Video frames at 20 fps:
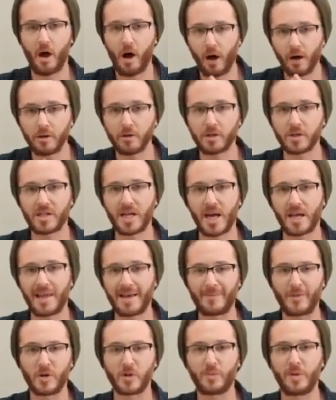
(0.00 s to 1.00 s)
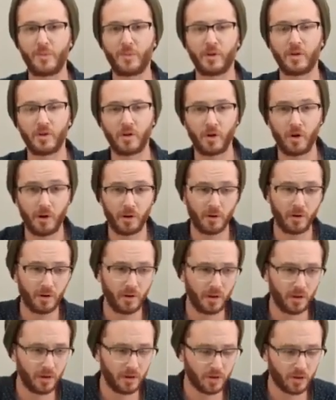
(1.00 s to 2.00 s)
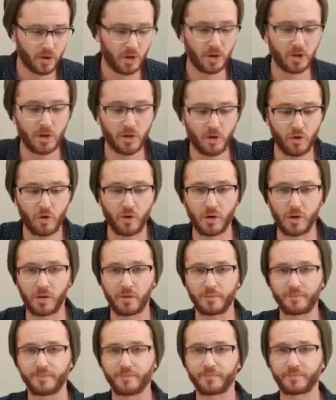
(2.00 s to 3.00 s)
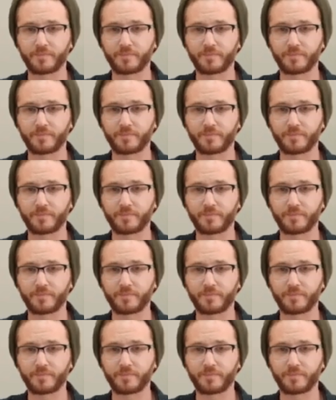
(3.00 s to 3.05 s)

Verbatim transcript: Understand that most people searching Google